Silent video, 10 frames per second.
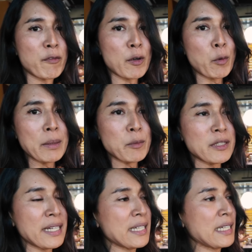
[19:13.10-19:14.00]
for one
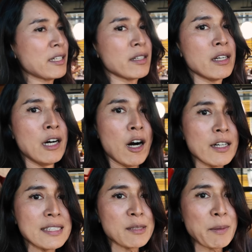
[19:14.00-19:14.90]
more day here
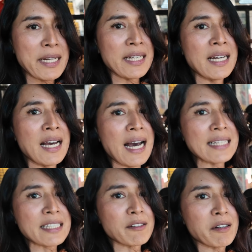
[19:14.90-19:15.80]
on display
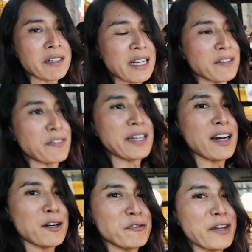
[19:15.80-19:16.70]
at Carrera Cafe,
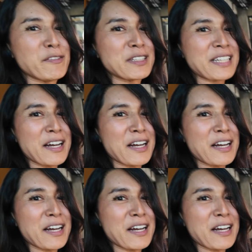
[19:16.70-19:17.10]
our favorite